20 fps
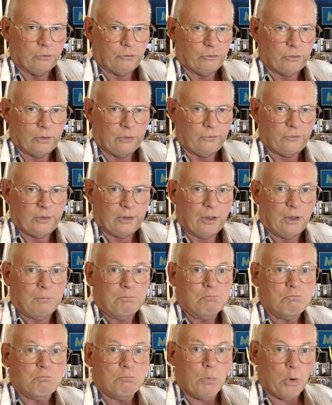should I say I
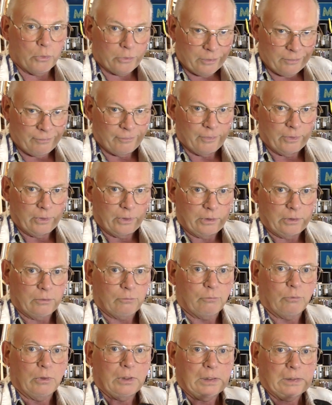modified a
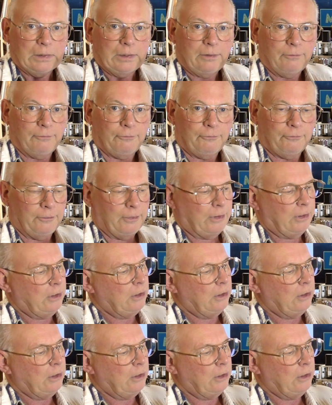relief